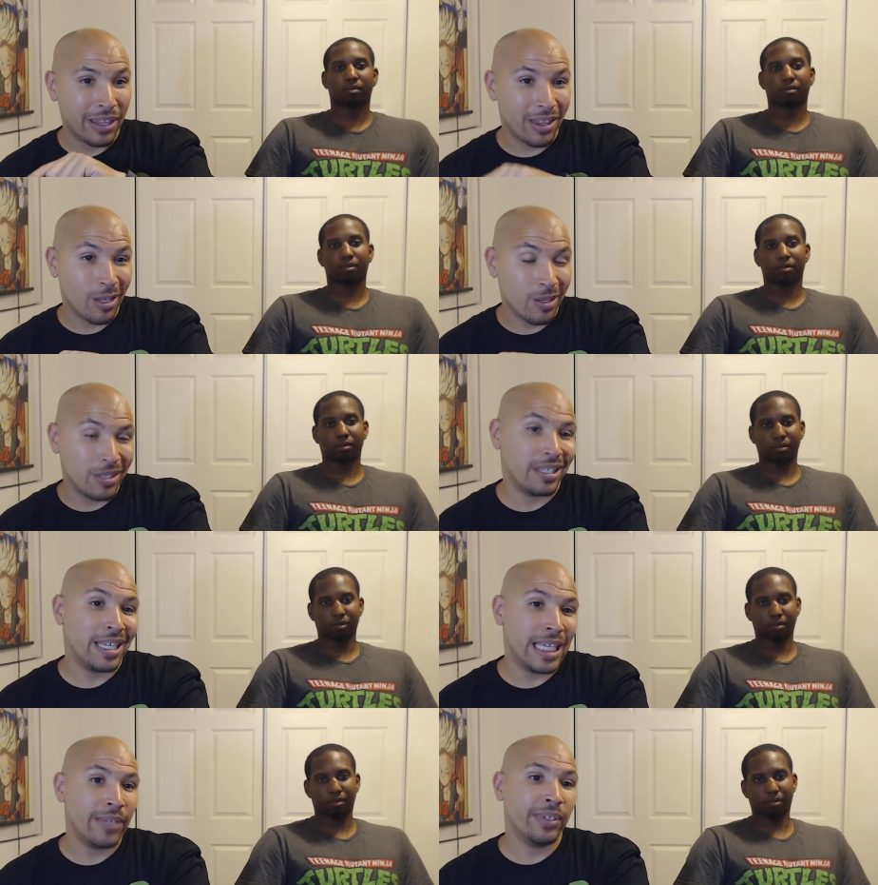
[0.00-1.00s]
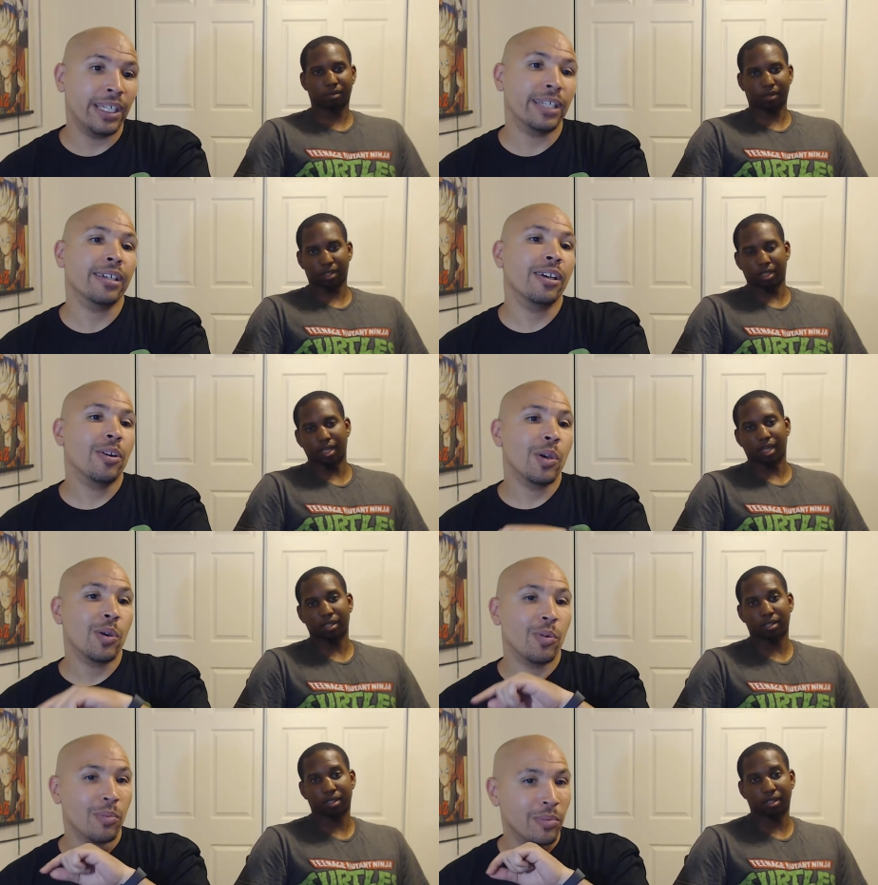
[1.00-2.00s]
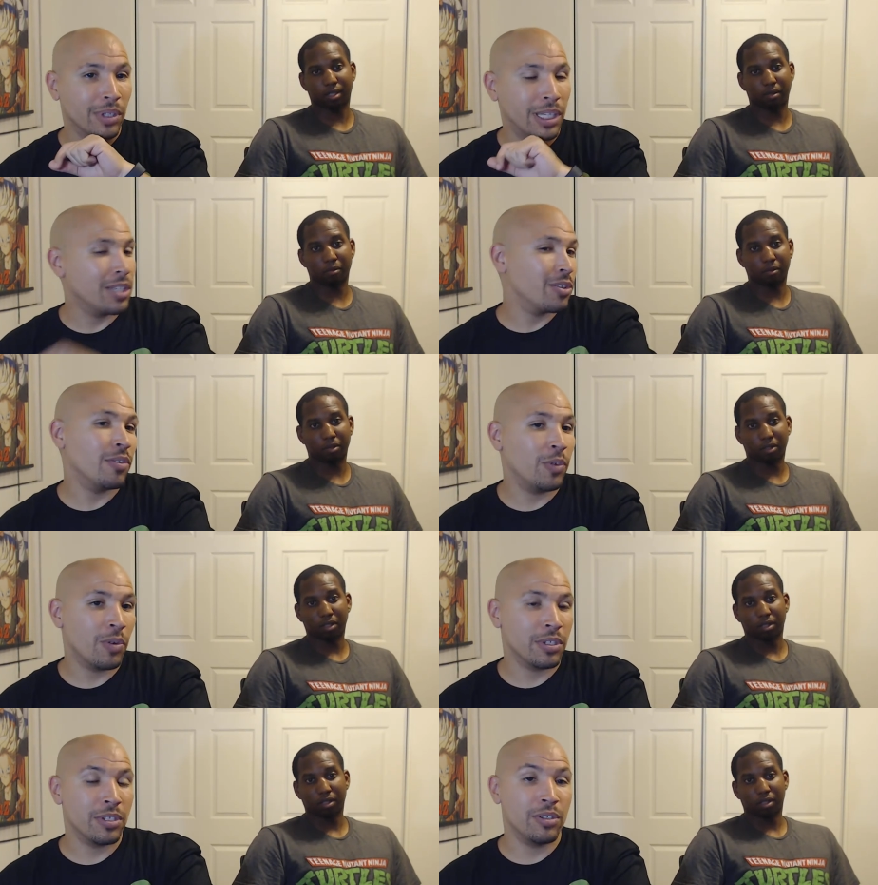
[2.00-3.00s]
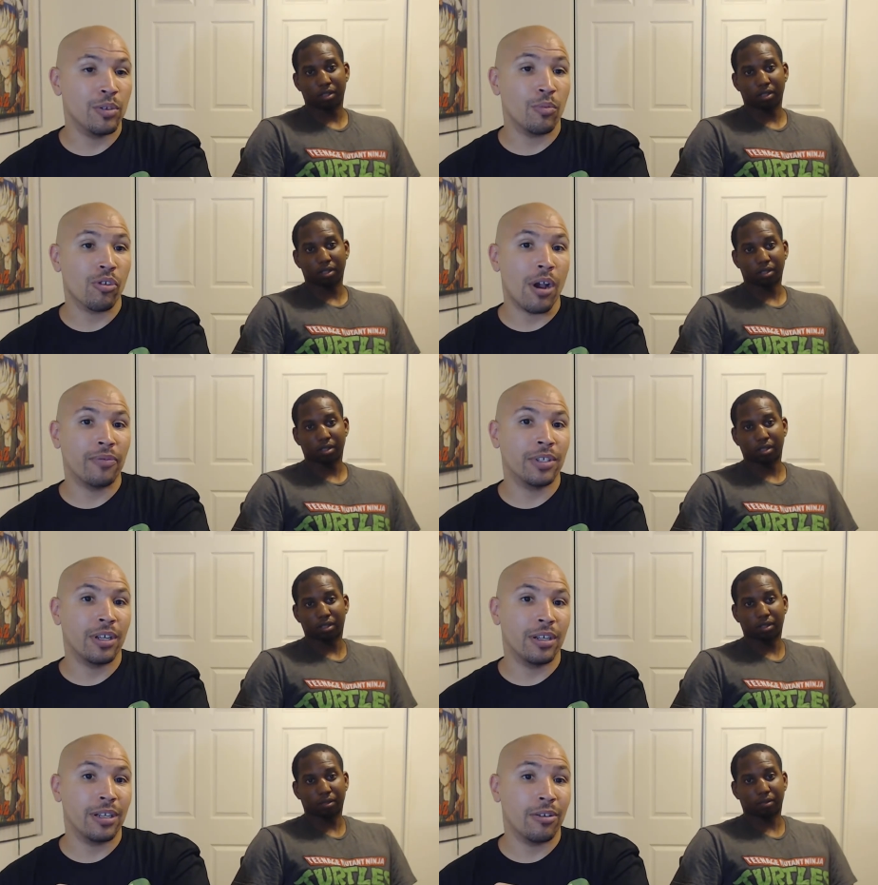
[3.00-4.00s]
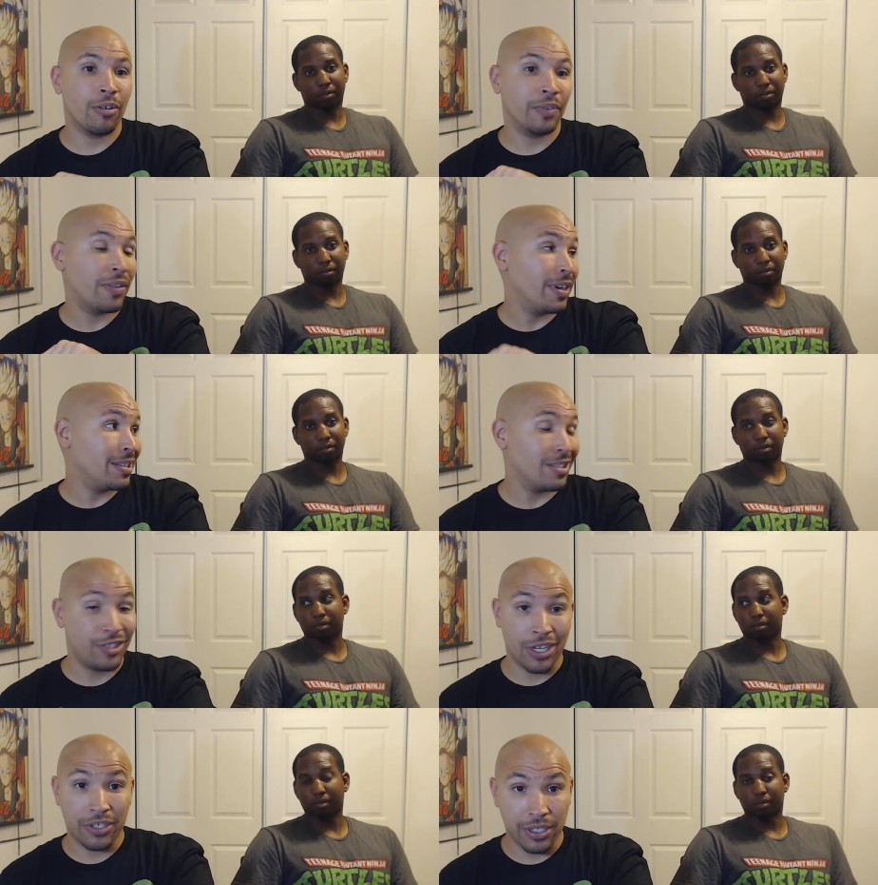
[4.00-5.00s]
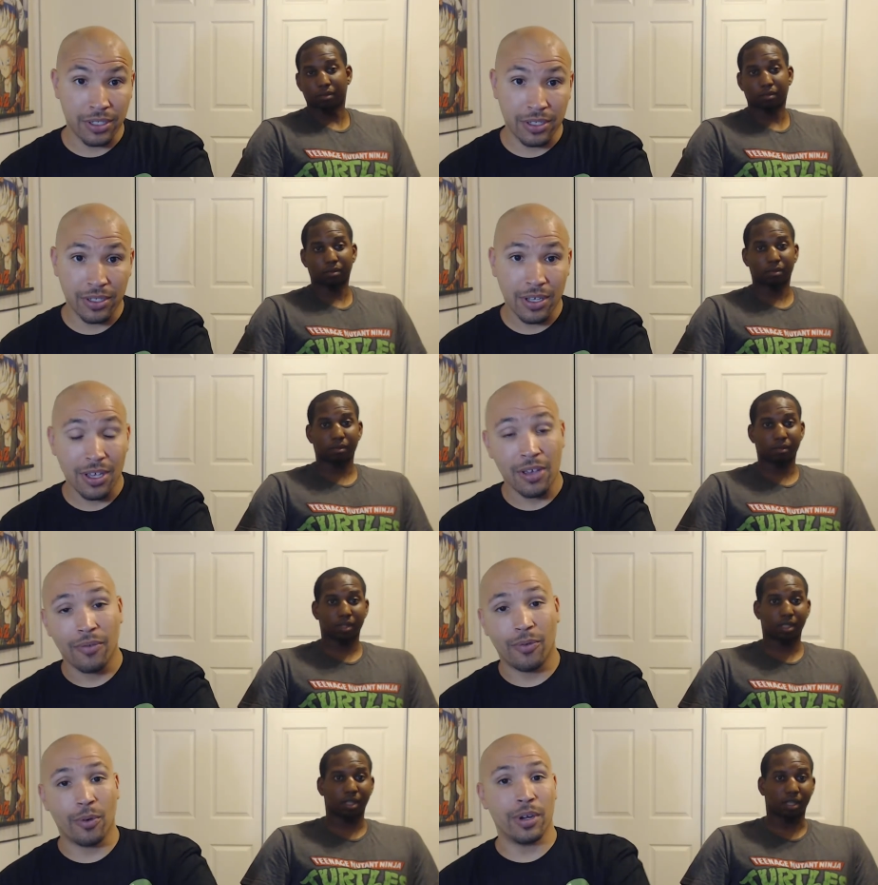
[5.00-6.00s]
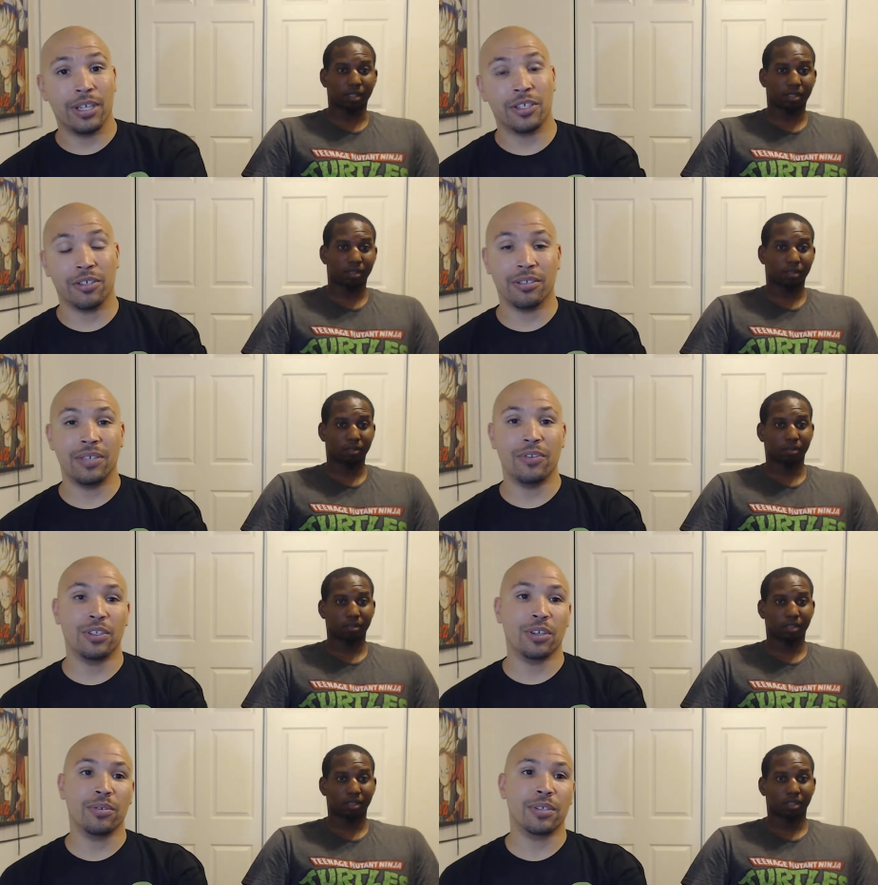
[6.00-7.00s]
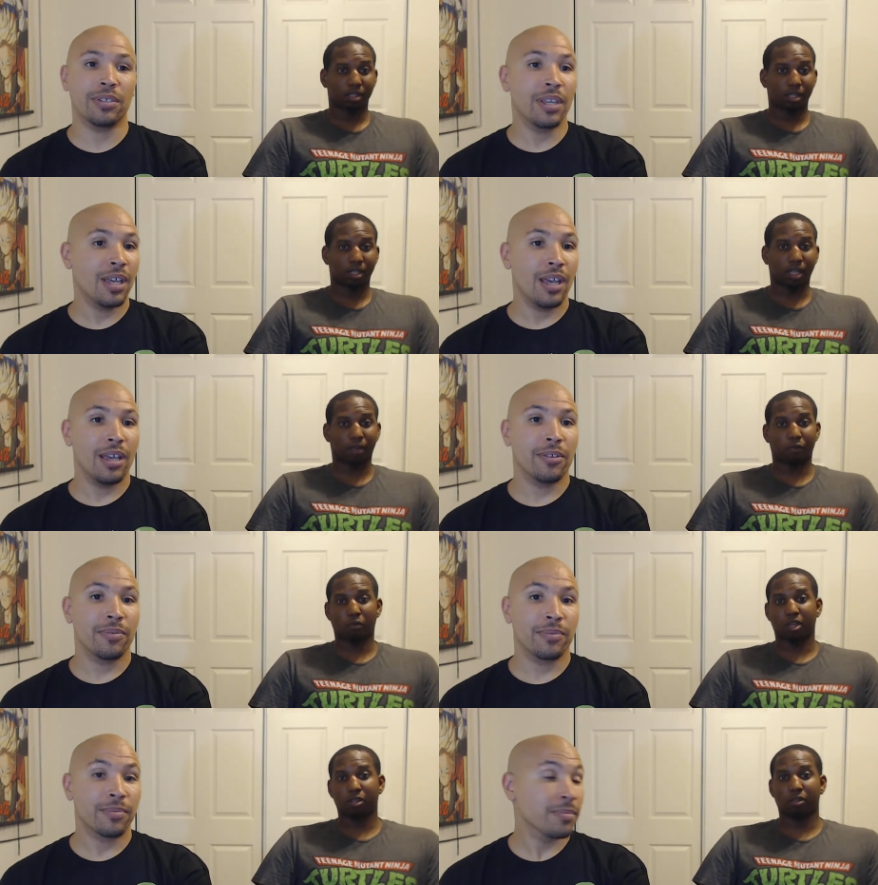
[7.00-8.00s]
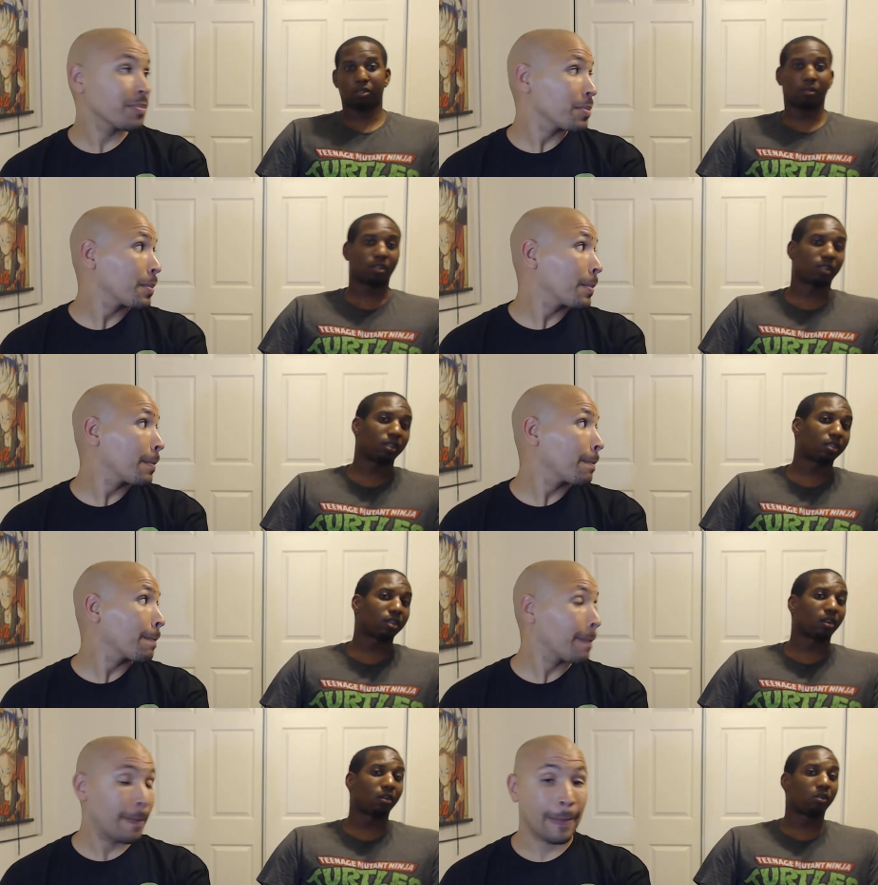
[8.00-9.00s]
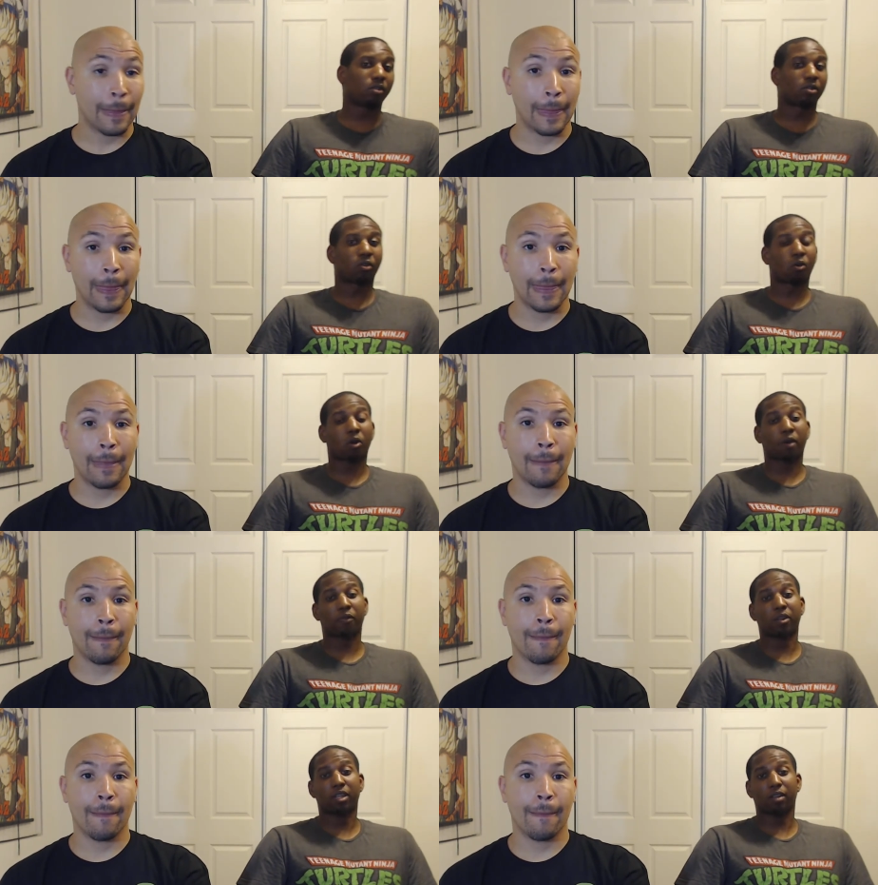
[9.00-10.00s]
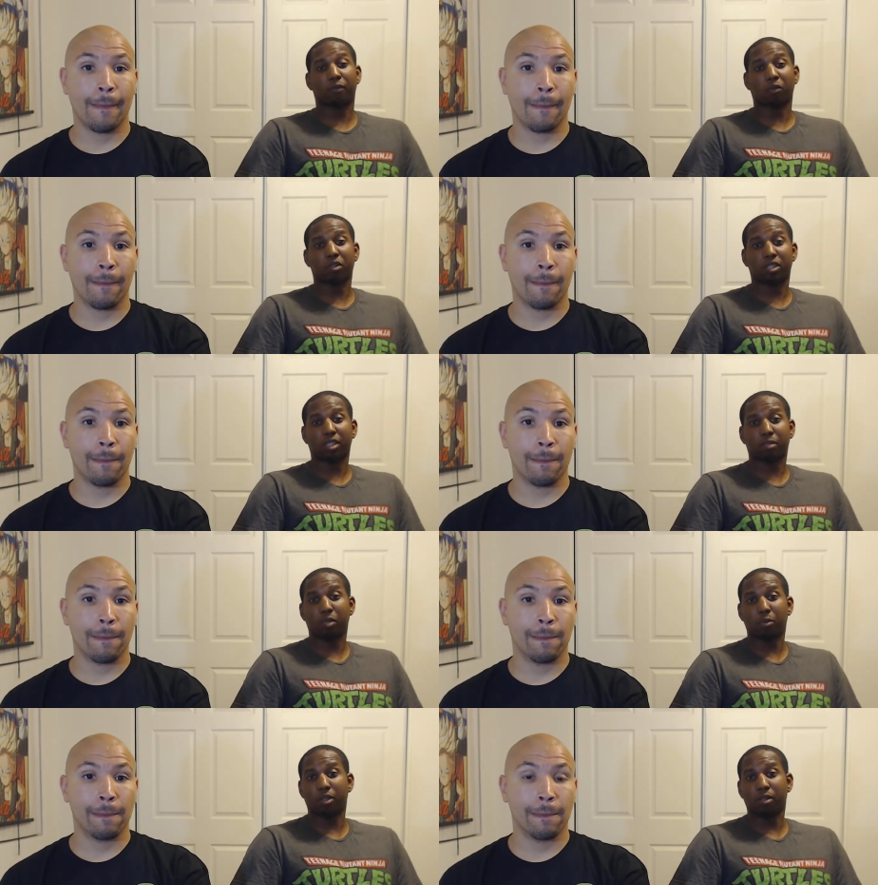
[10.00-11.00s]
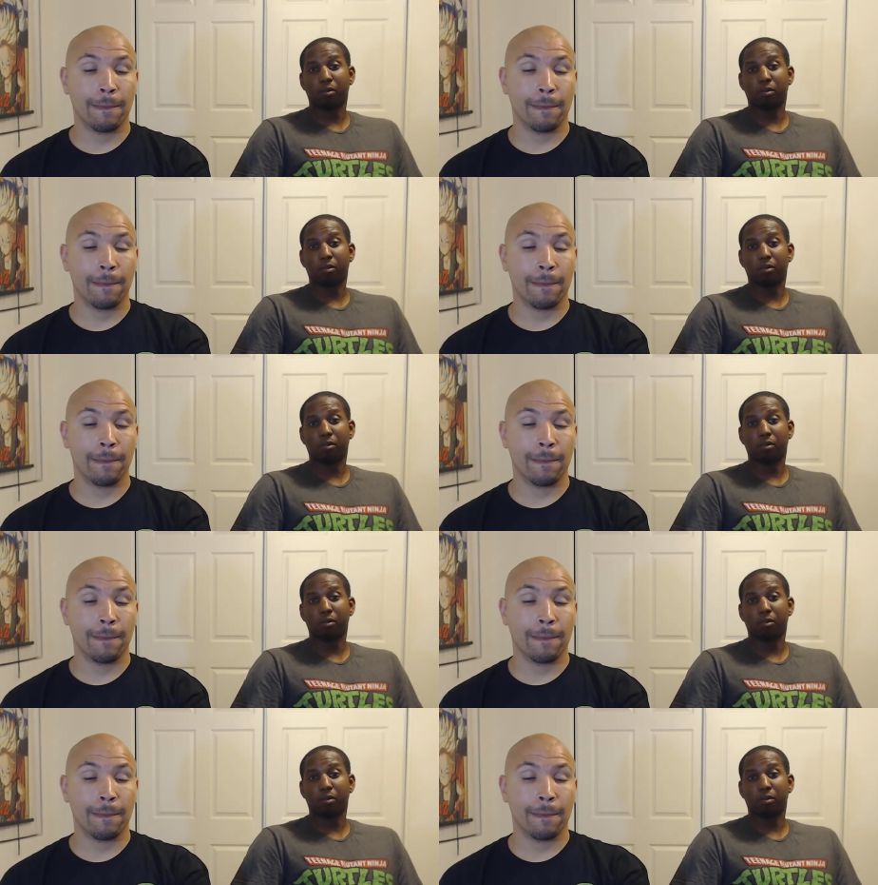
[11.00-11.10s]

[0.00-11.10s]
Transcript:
Speaker 1: Thursday evening. Yes. Let us know if you want us to do it more often on, or if you have any suggestions
Speaker 2: for yes. additional TV shows. Like if you want to do is do on certain shows, or if you're looking for just maybe